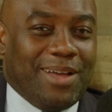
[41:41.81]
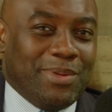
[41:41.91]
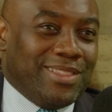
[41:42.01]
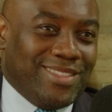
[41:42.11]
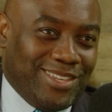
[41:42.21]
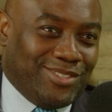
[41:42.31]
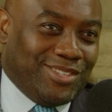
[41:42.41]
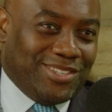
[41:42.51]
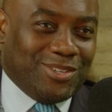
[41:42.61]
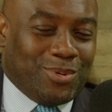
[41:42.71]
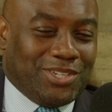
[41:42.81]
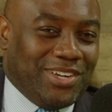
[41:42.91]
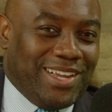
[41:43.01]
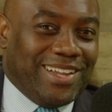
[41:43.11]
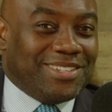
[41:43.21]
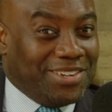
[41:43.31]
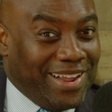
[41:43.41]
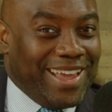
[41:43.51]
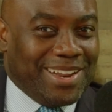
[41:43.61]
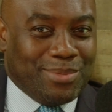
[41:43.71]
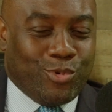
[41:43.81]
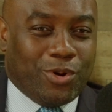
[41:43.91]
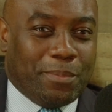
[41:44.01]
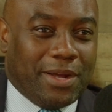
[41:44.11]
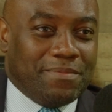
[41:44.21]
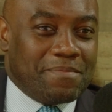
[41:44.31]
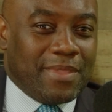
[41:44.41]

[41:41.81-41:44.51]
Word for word: i mean this, this isn't a question i get today anymore but